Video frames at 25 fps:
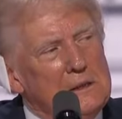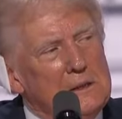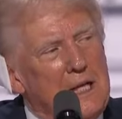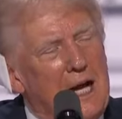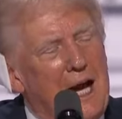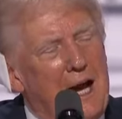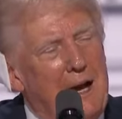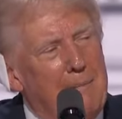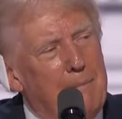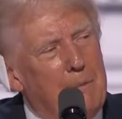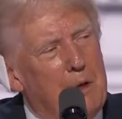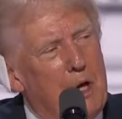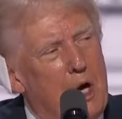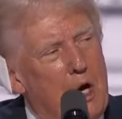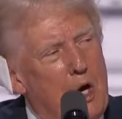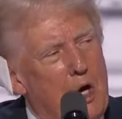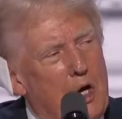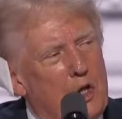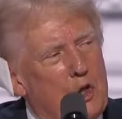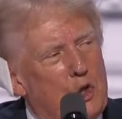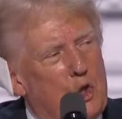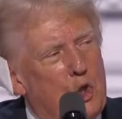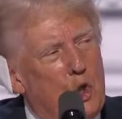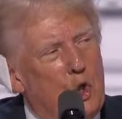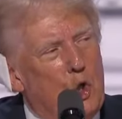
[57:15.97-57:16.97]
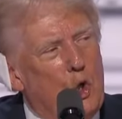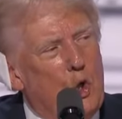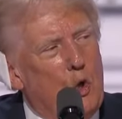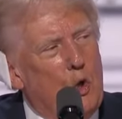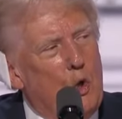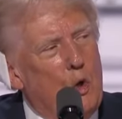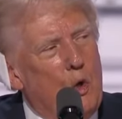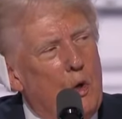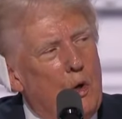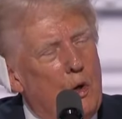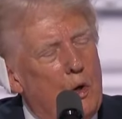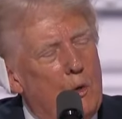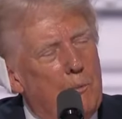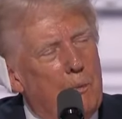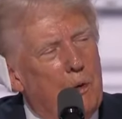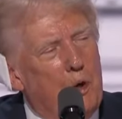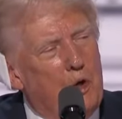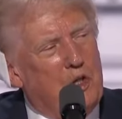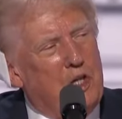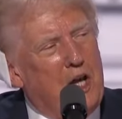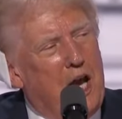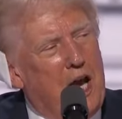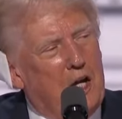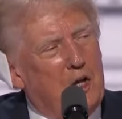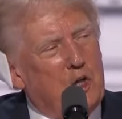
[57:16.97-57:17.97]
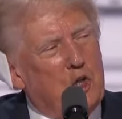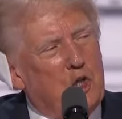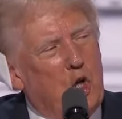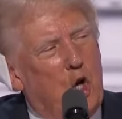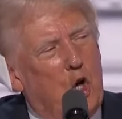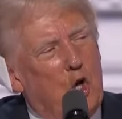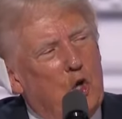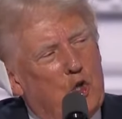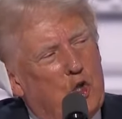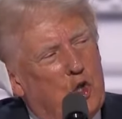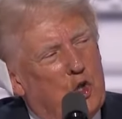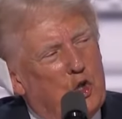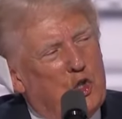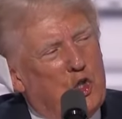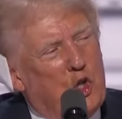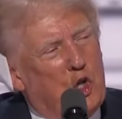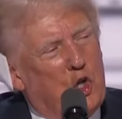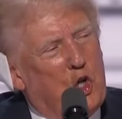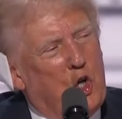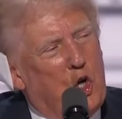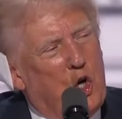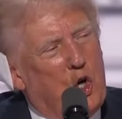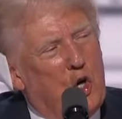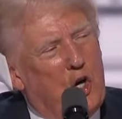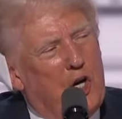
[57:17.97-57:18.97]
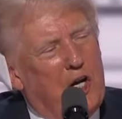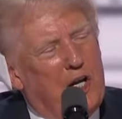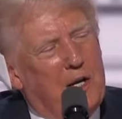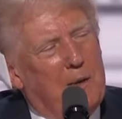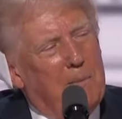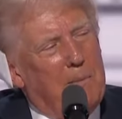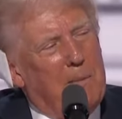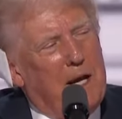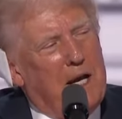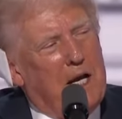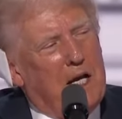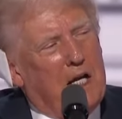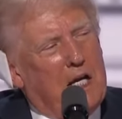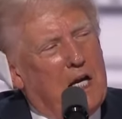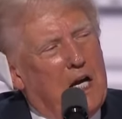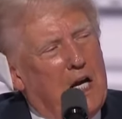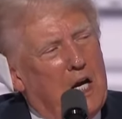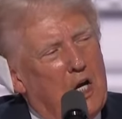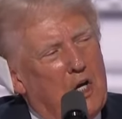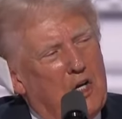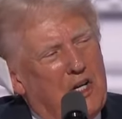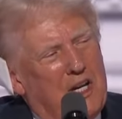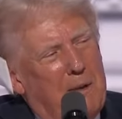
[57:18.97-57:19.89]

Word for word: I'm going to protect Social Security and Medicare.